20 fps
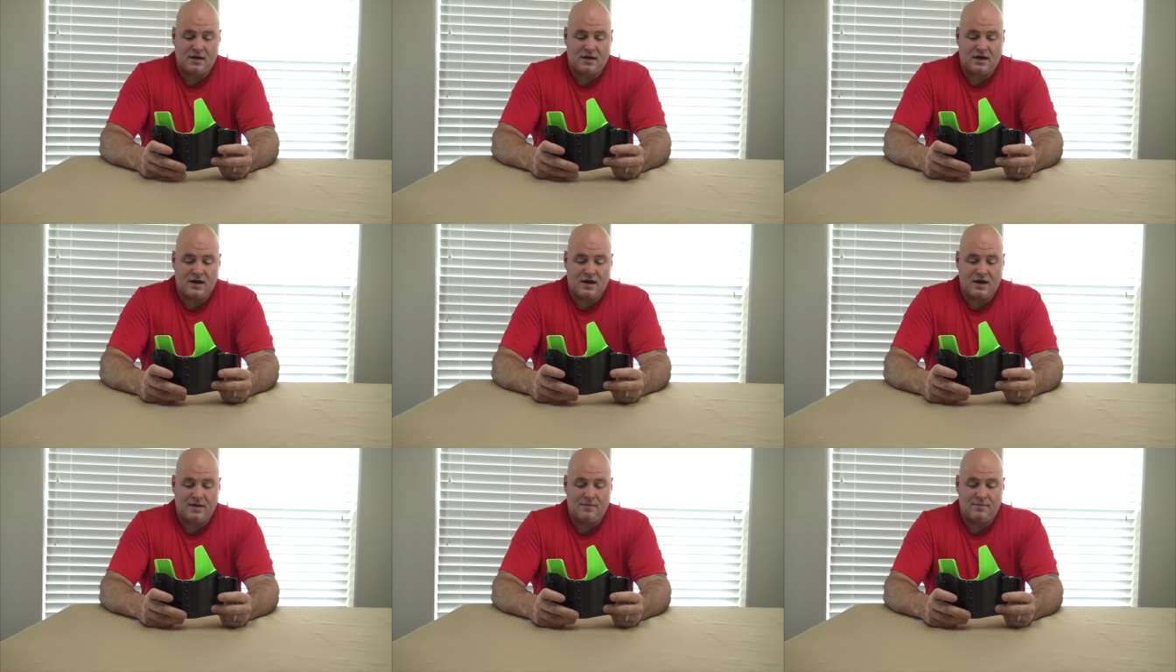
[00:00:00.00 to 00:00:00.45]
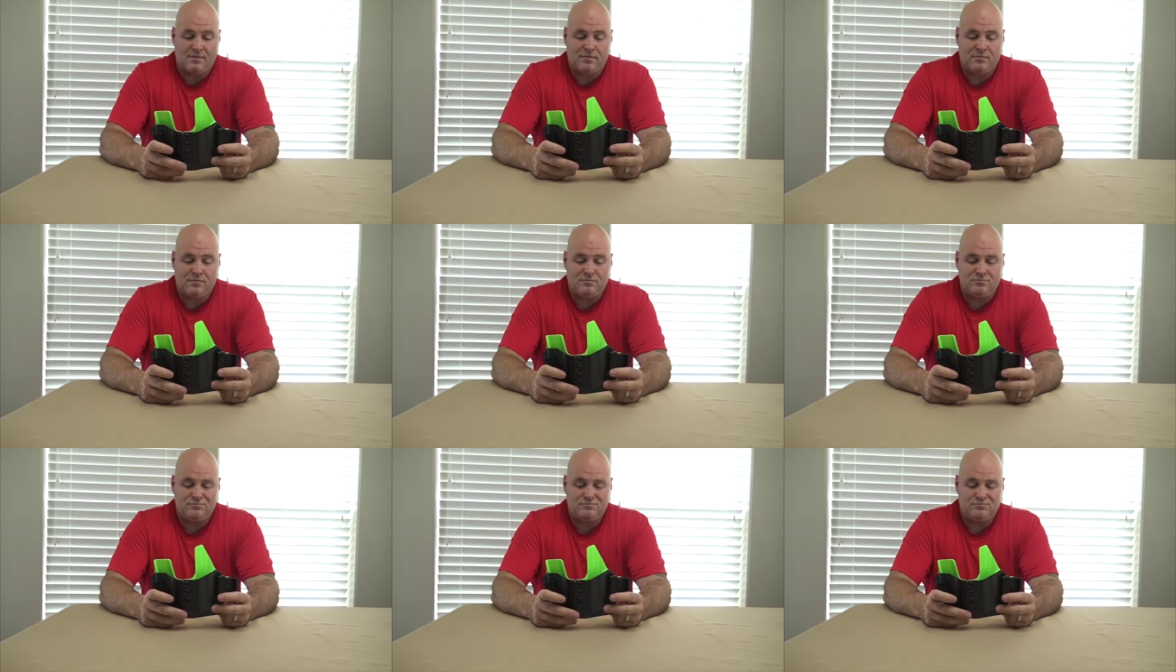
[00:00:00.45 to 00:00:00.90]

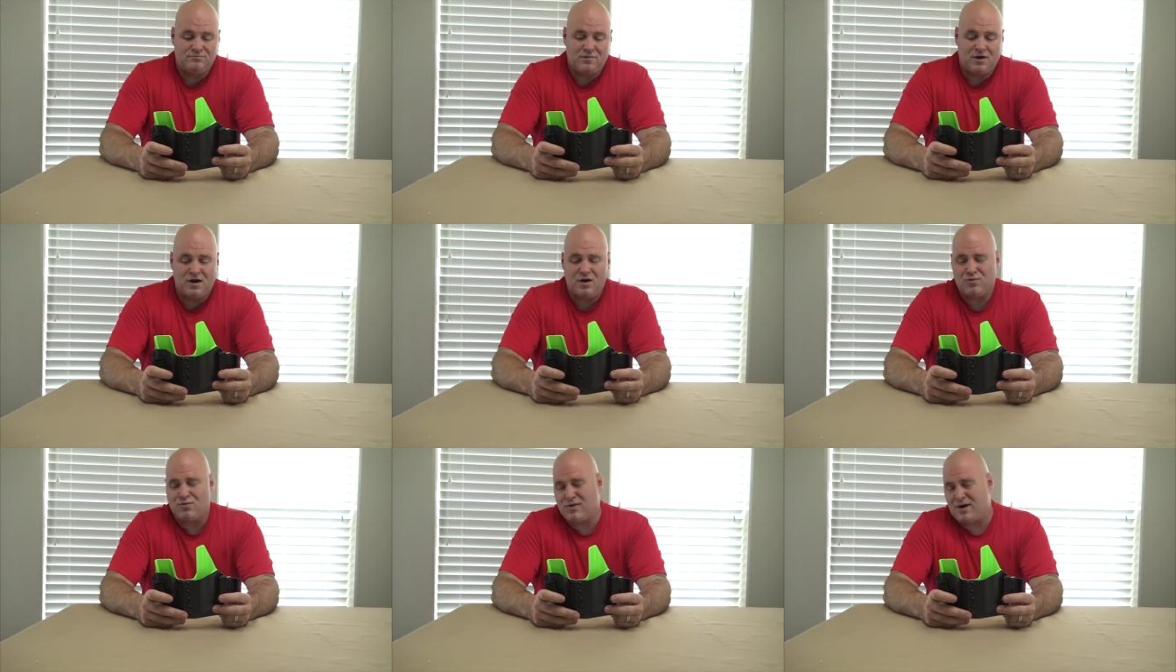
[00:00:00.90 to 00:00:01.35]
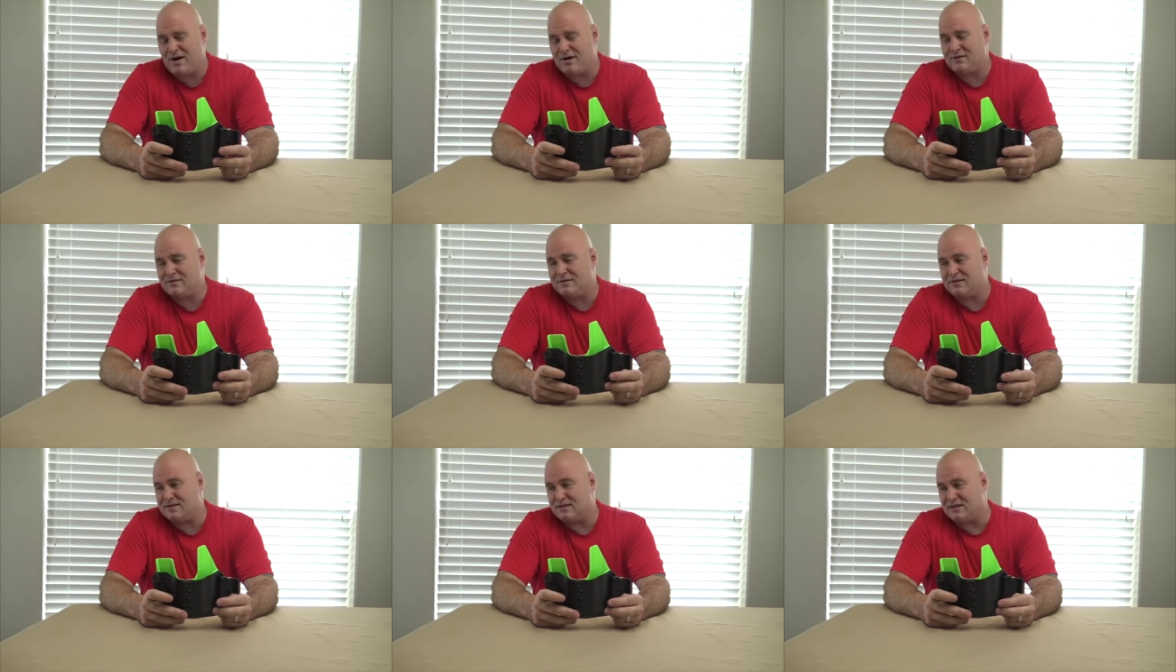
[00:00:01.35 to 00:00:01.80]
I'm
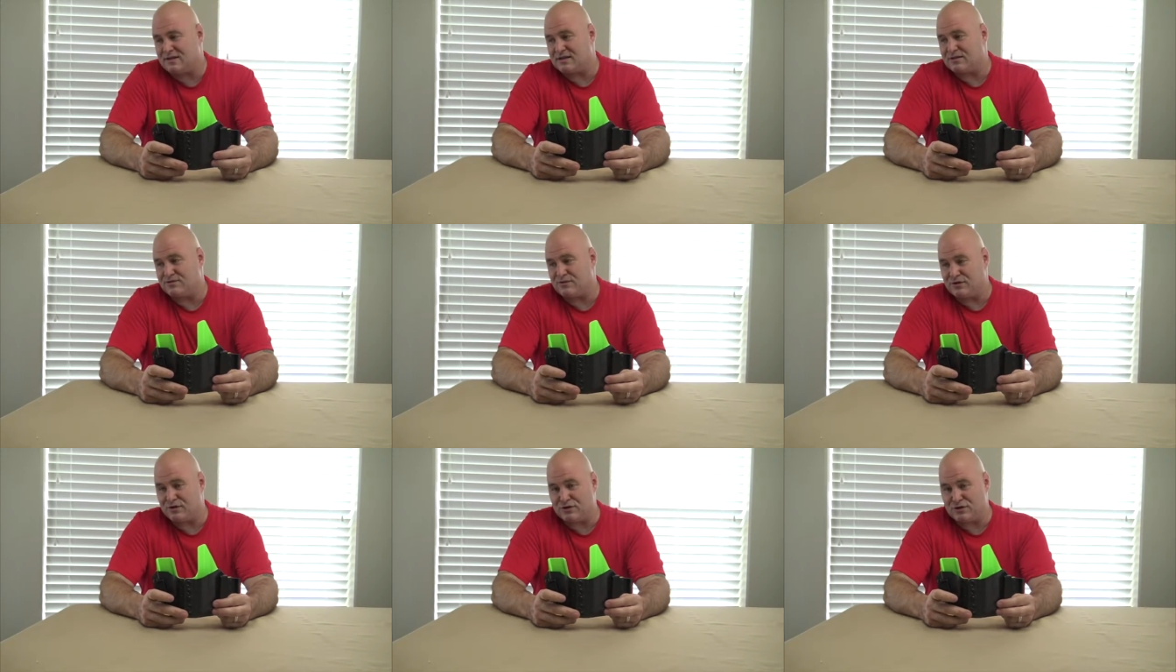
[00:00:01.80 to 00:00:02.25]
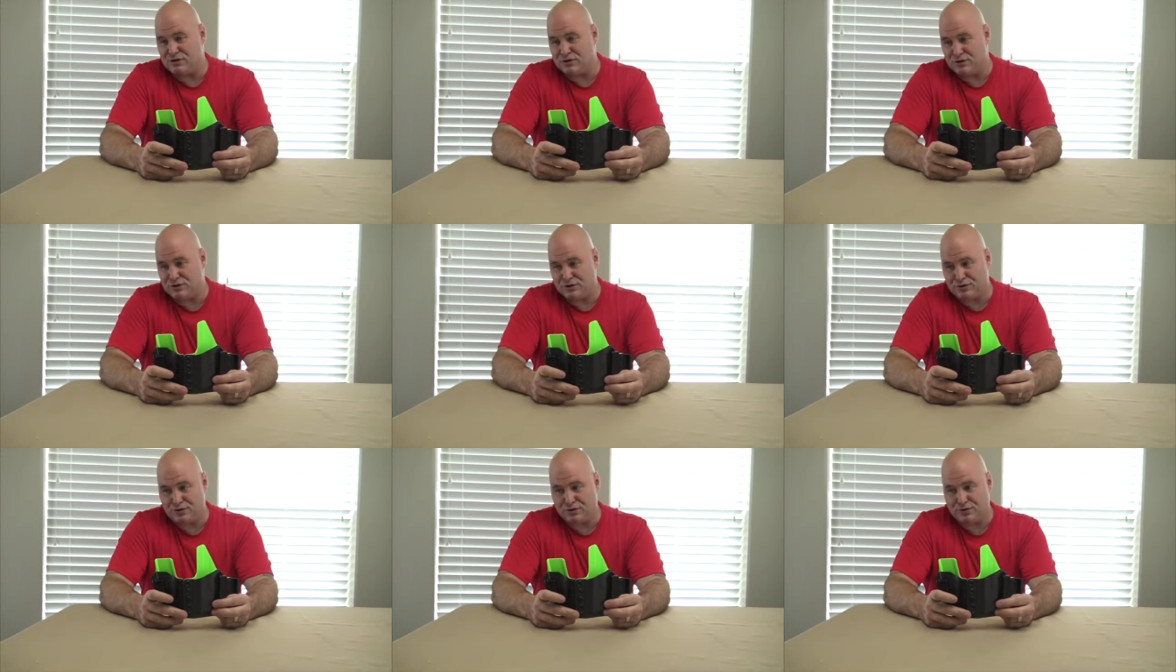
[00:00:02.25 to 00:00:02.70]
around
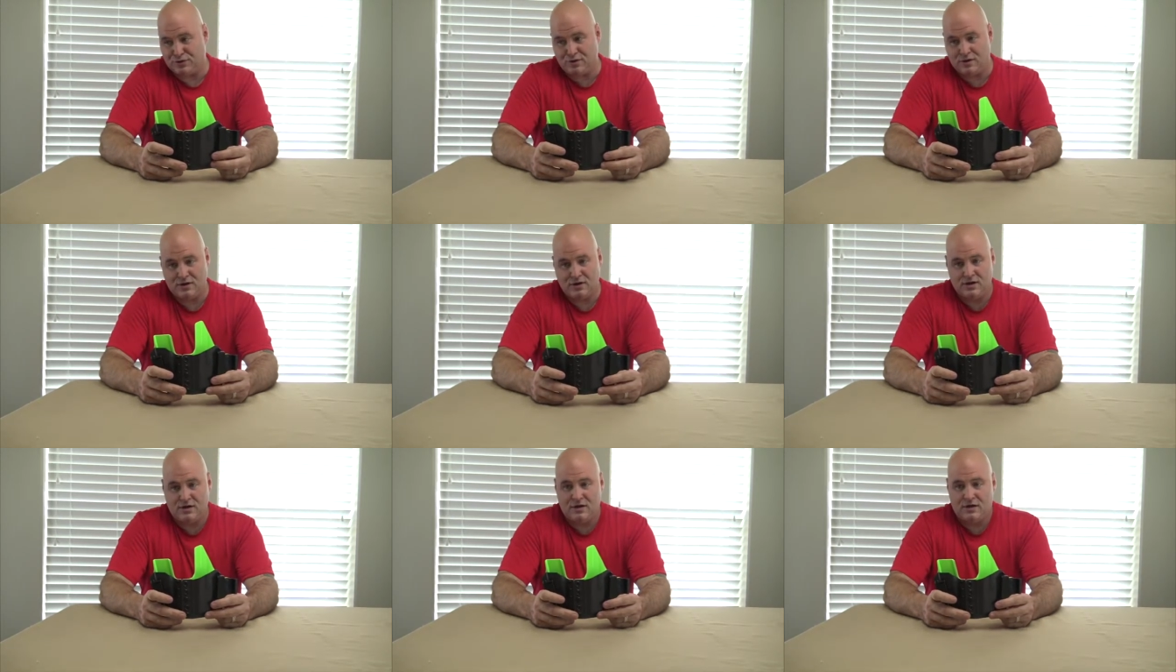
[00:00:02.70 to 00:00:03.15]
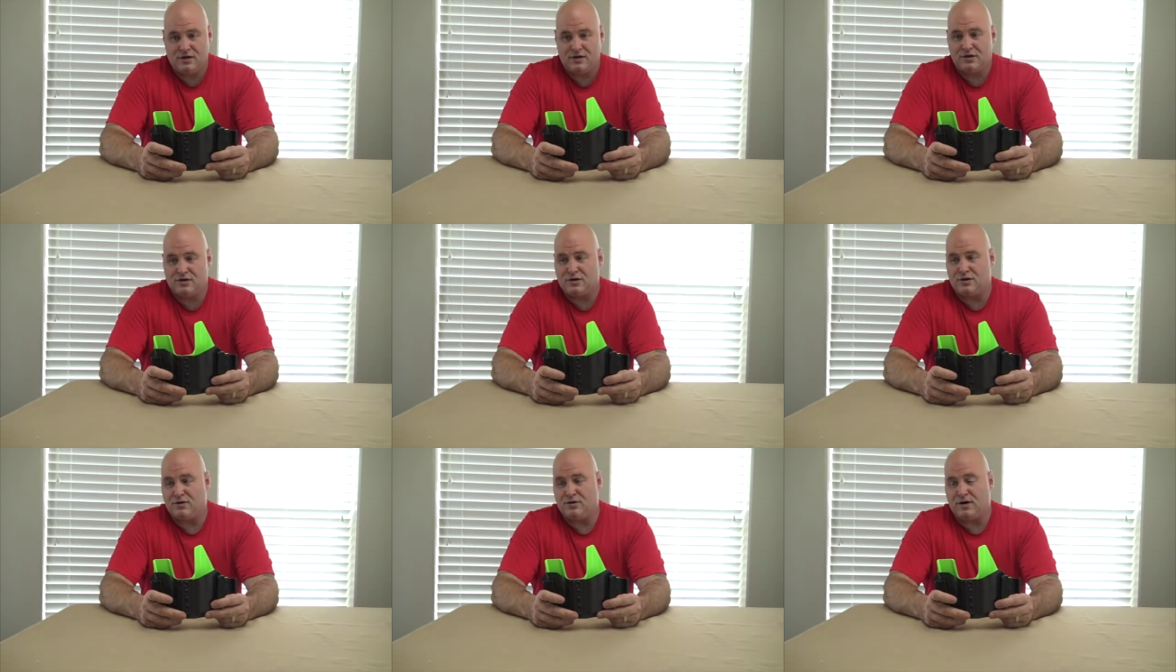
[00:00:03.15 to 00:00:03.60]
6'2",
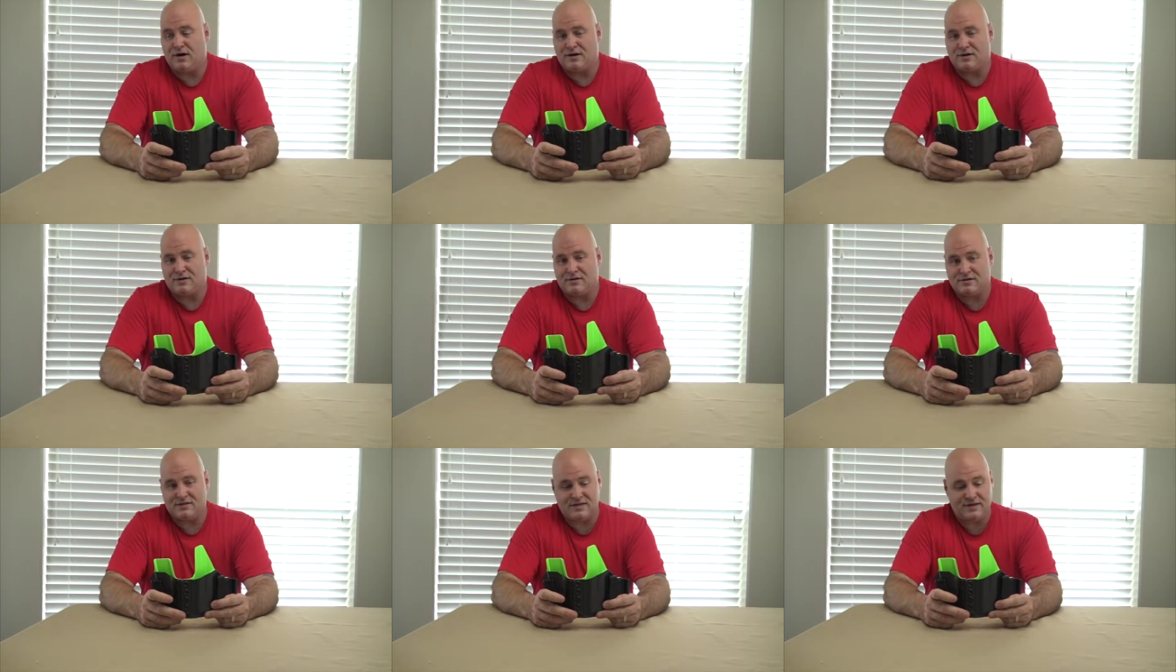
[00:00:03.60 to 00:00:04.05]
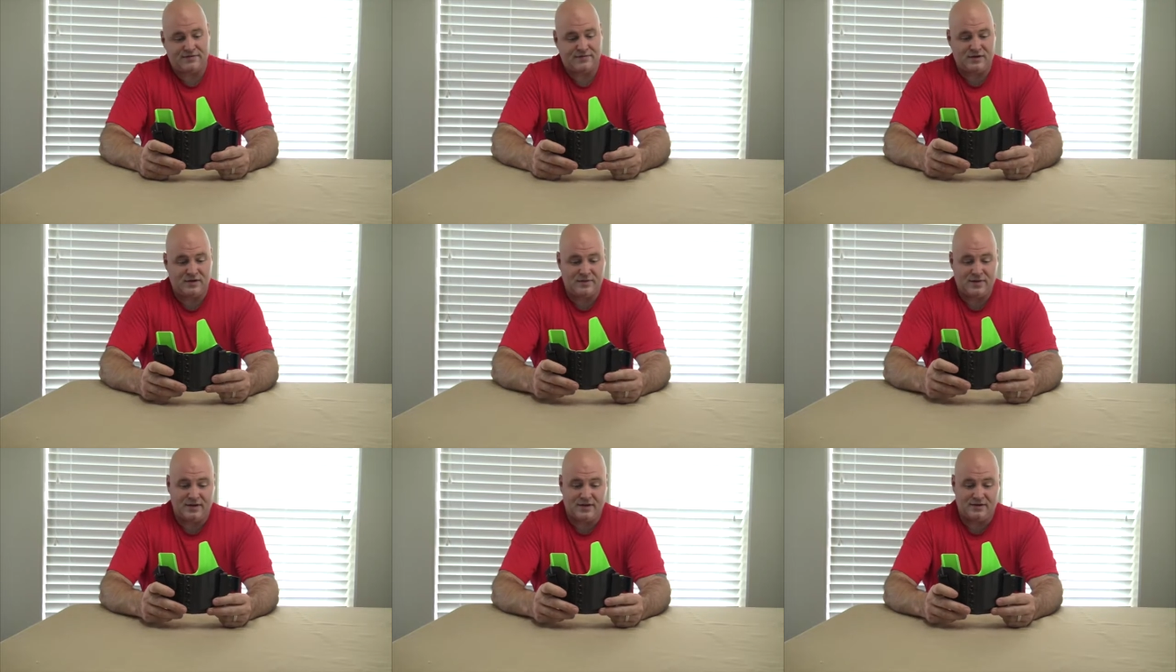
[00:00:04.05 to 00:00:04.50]

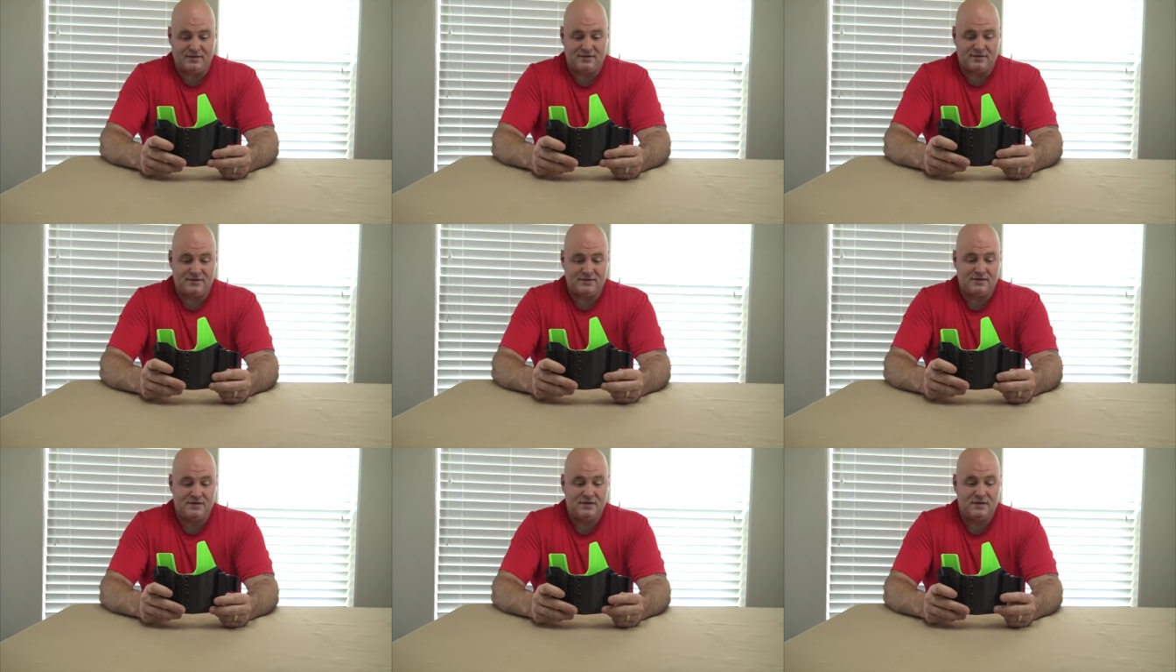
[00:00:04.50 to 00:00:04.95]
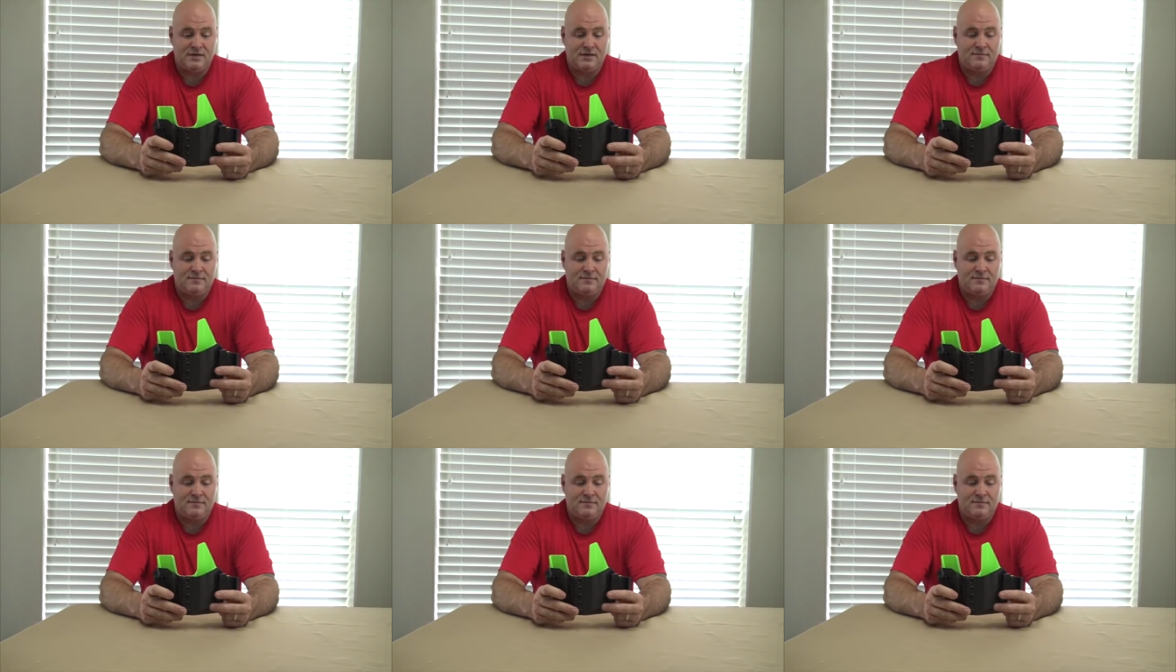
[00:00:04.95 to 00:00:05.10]
270 pounds.